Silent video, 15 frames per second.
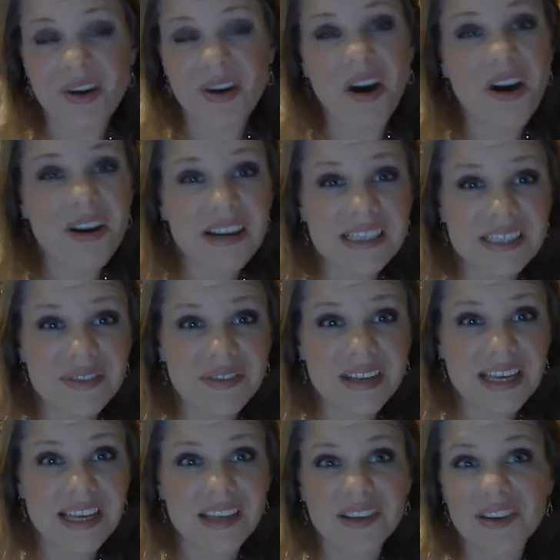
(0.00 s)

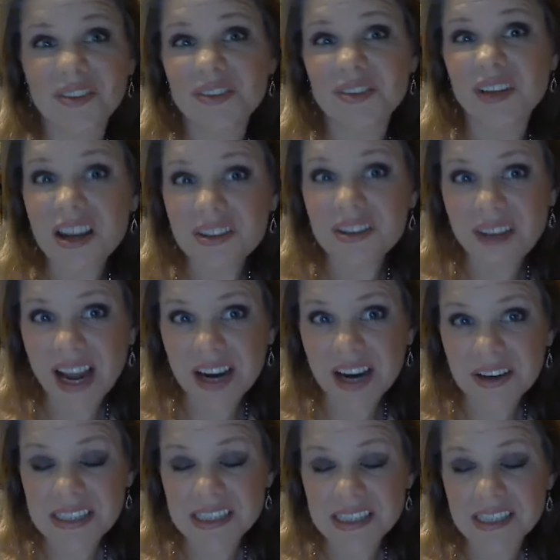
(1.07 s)
RSV, lung
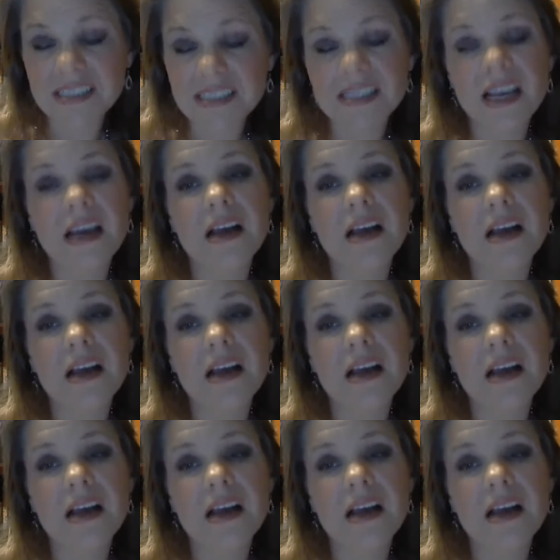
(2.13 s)
viruses.